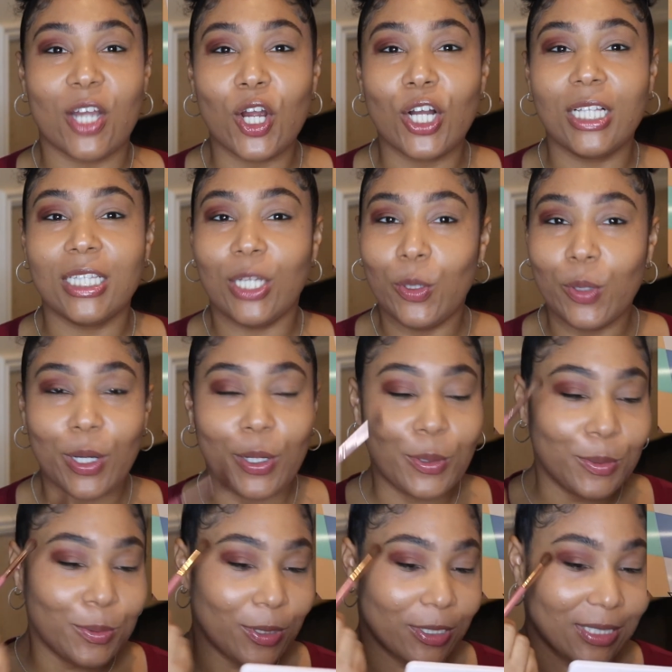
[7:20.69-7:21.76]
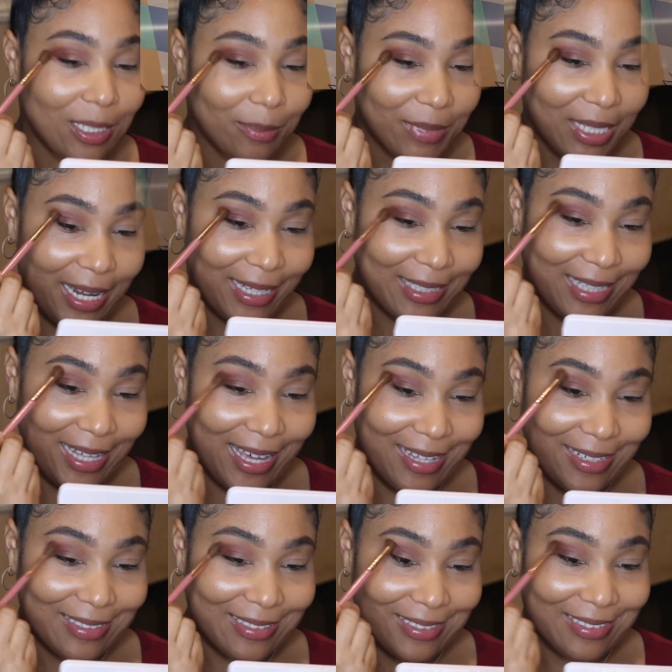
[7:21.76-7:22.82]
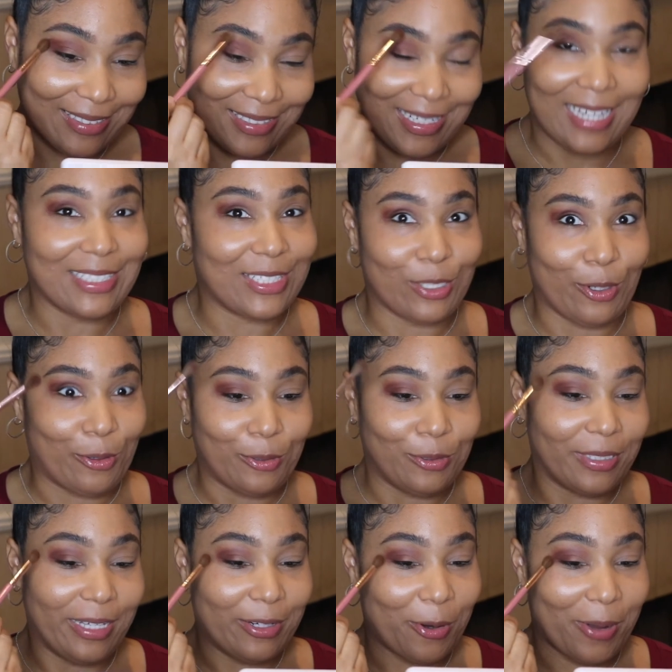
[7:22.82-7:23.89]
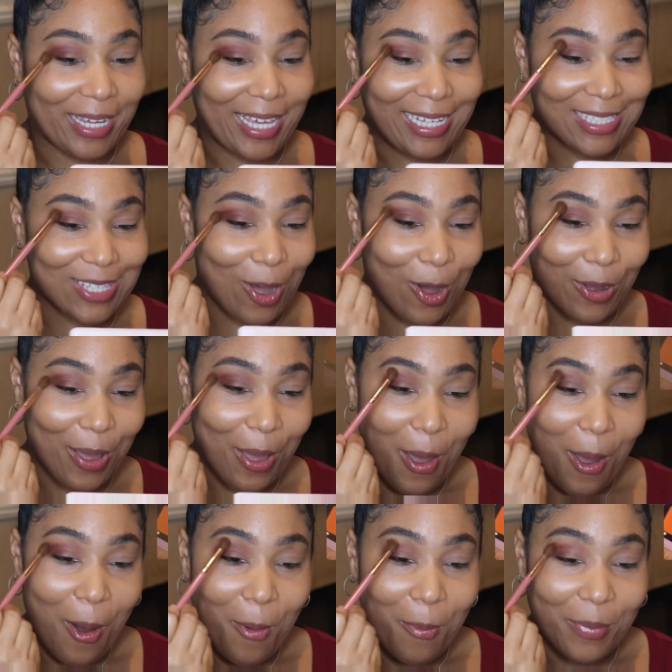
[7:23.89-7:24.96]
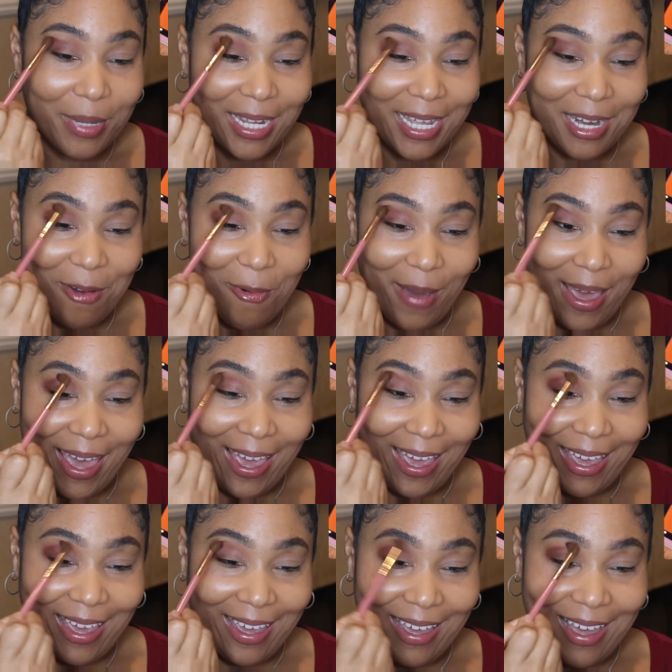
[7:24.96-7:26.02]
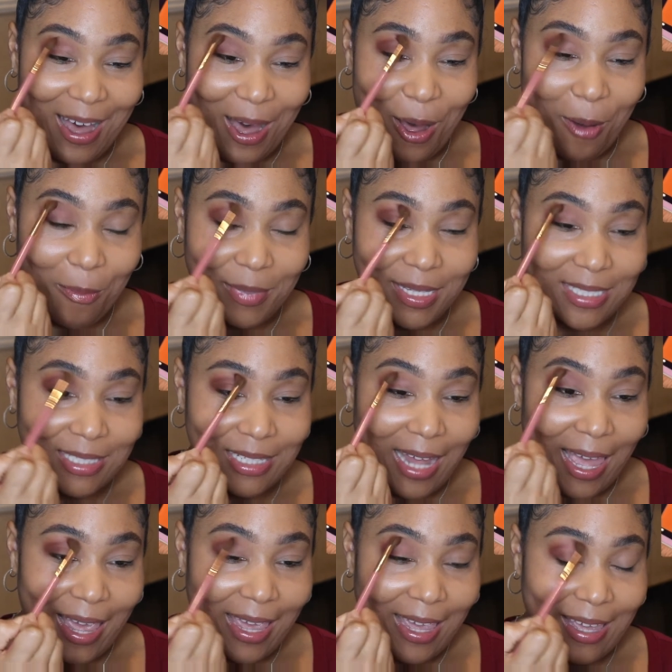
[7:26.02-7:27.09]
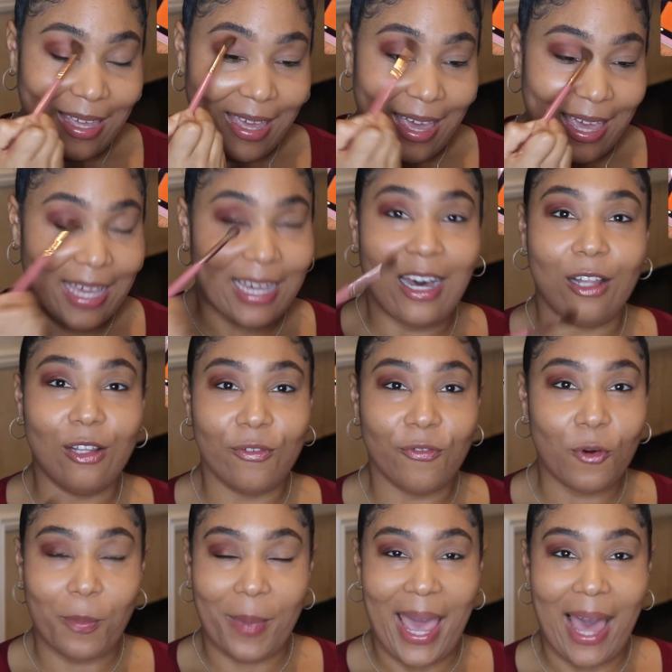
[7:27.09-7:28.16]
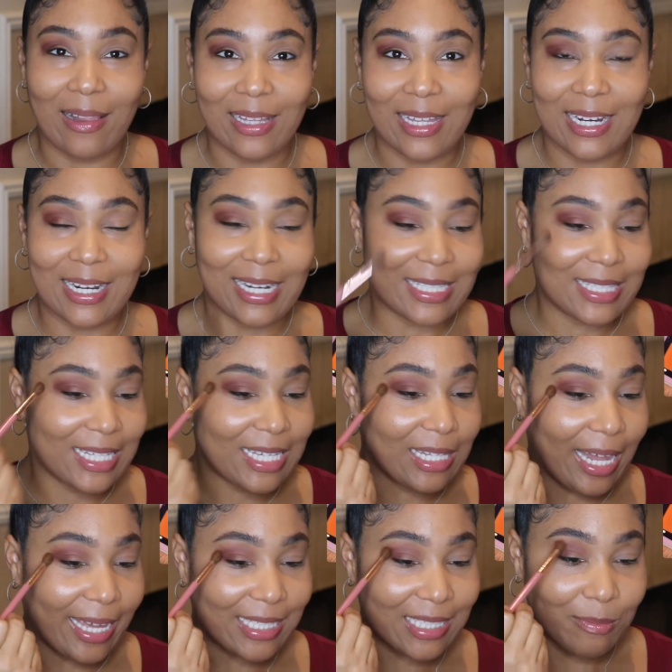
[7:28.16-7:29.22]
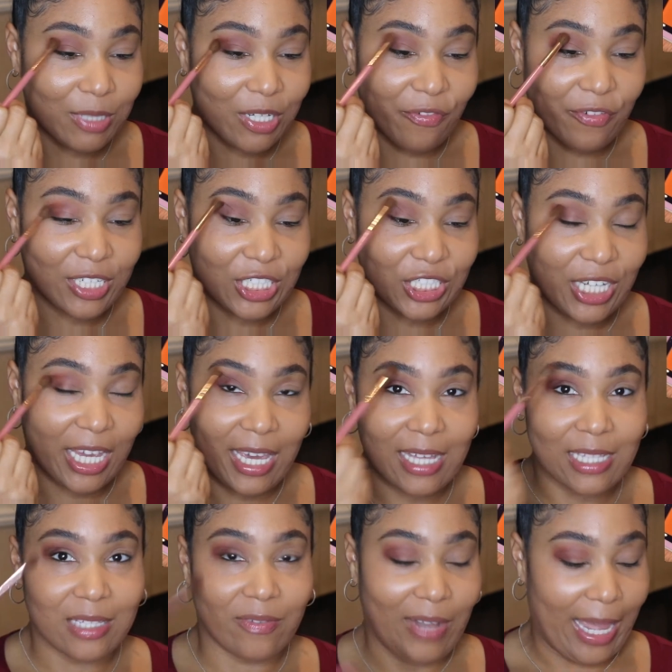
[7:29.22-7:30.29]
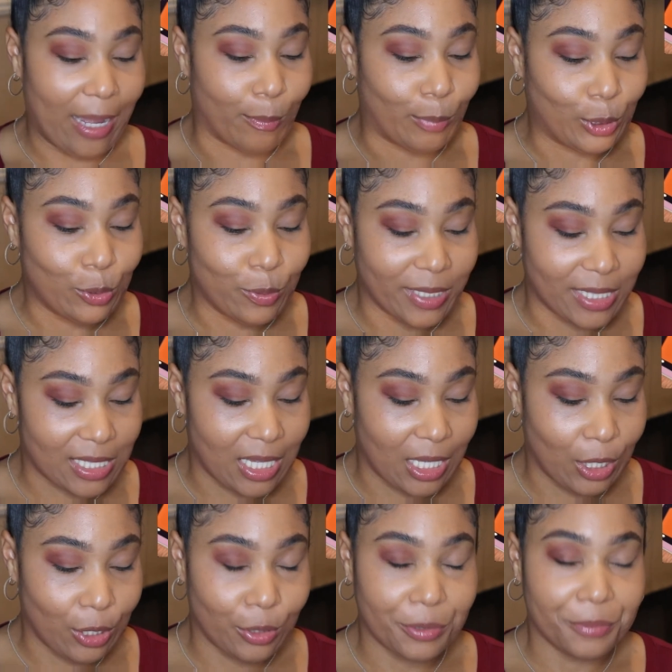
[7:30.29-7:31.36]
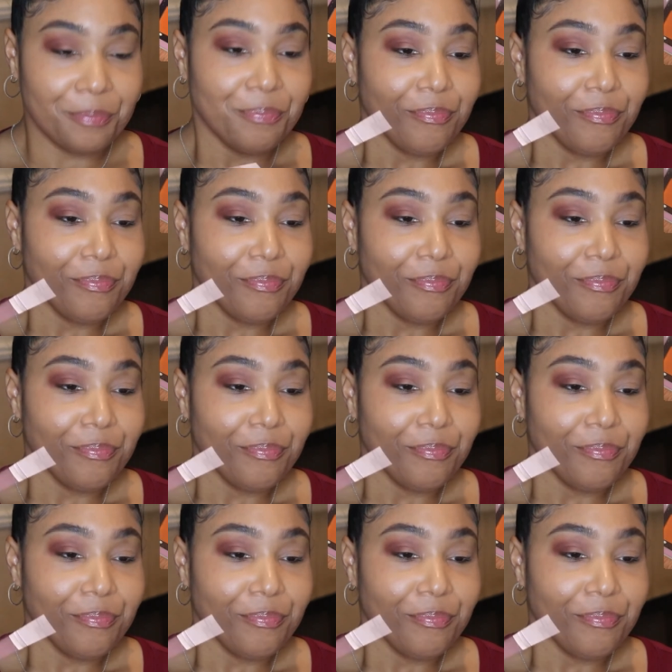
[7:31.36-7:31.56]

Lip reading: Loco or something like that. Not Circle, y'all know I can't talk. But anyway, it's like a colorful palette, and I've seen like some different shades of like blue and teal.